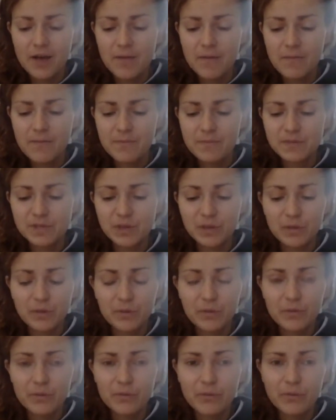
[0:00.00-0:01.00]

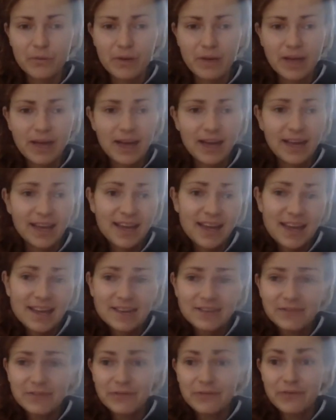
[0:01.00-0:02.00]
So I
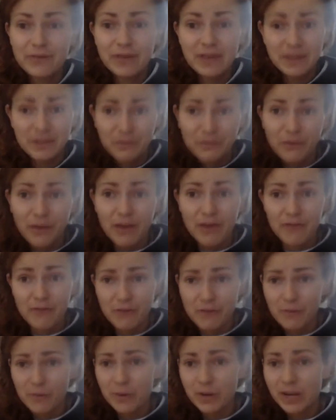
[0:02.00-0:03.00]
guess it's for
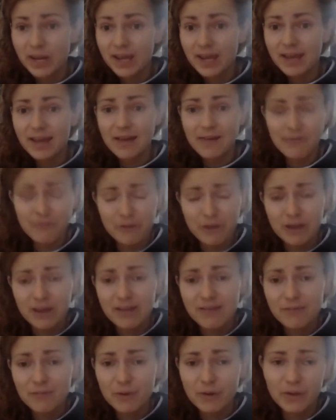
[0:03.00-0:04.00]

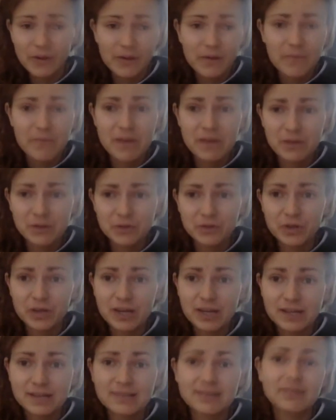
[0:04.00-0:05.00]
everyone that
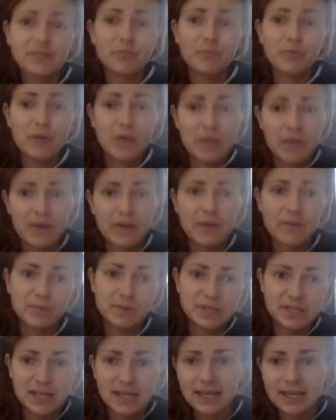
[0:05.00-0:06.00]
menstruates with a
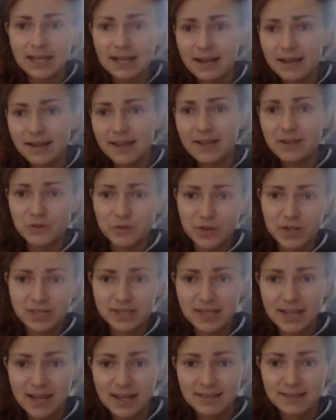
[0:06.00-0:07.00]
particular interest
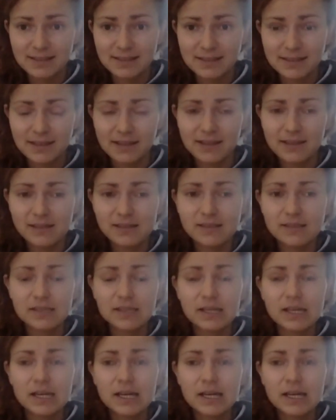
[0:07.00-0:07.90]
in exercise.